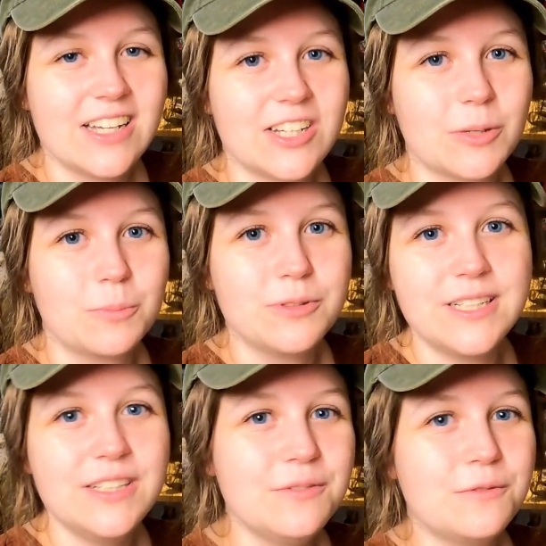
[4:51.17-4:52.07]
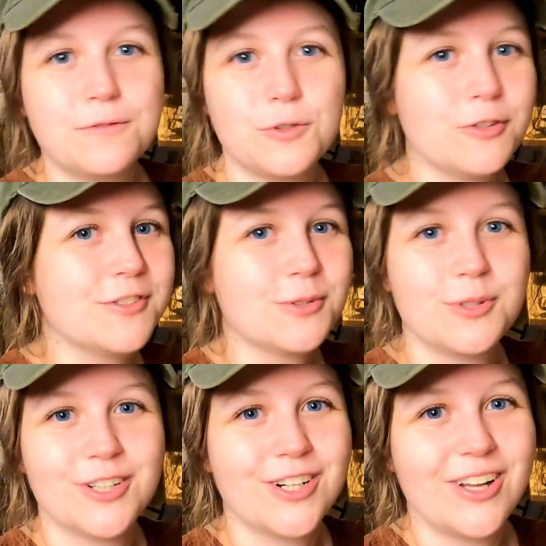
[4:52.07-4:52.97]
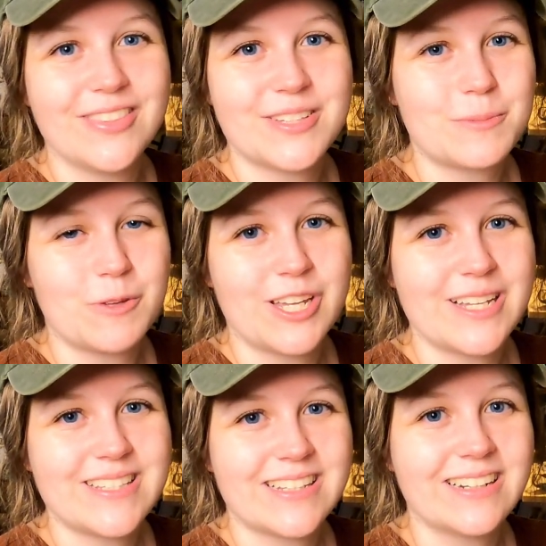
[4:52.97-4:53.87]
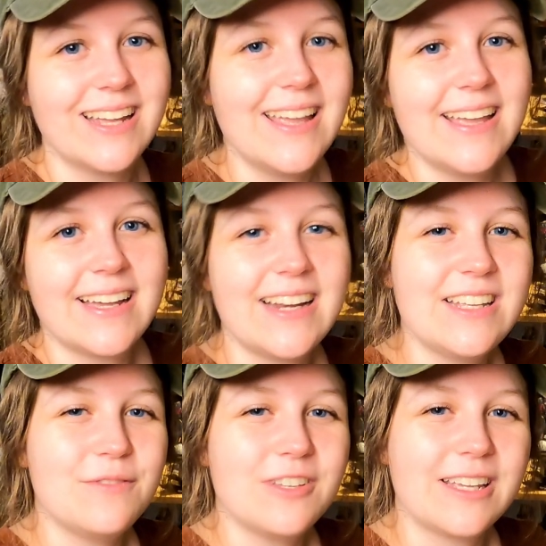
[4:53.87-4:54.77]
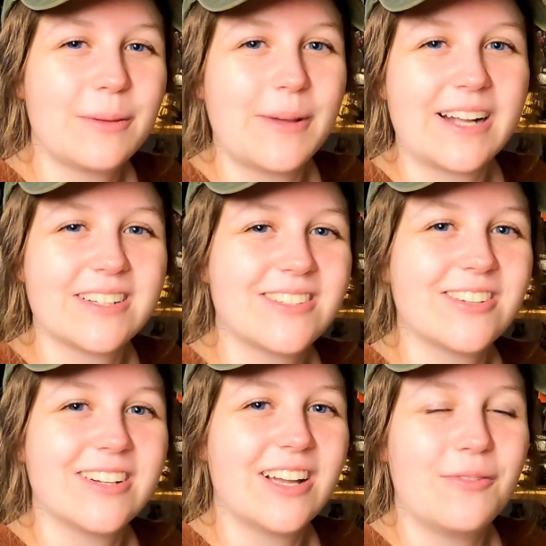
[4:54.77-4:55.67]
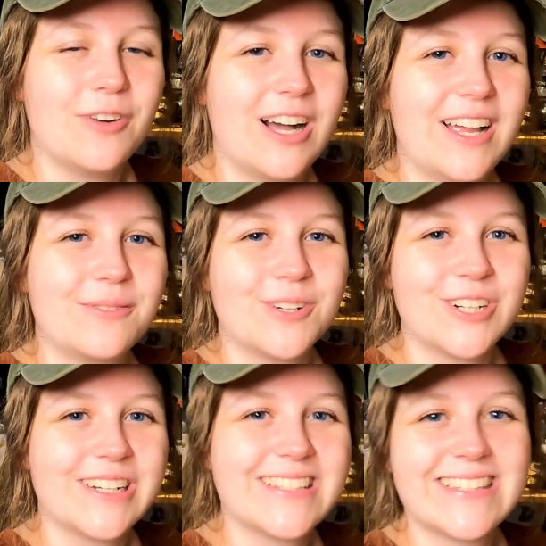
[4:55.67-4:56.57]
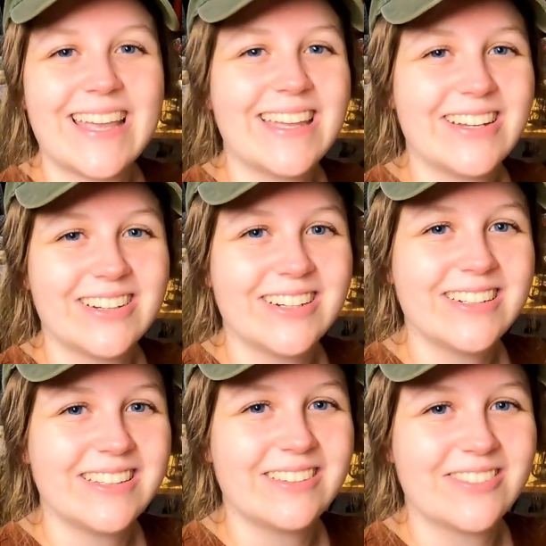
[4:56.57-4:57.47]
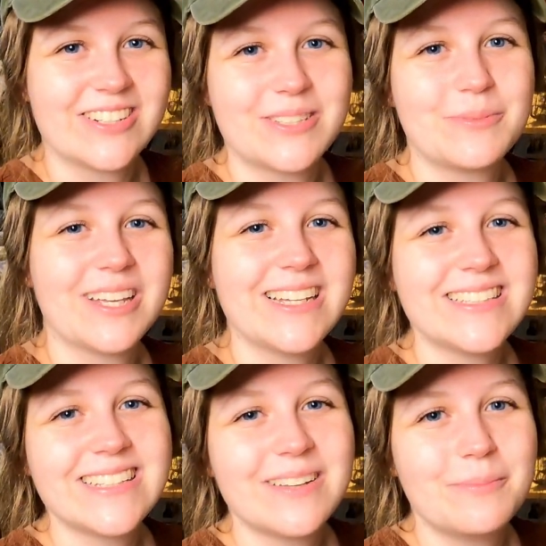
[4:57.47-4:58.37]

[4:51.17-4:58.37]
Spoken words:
complete full tour on this place and kind of give you like a backstory on why we're staying here in the first place.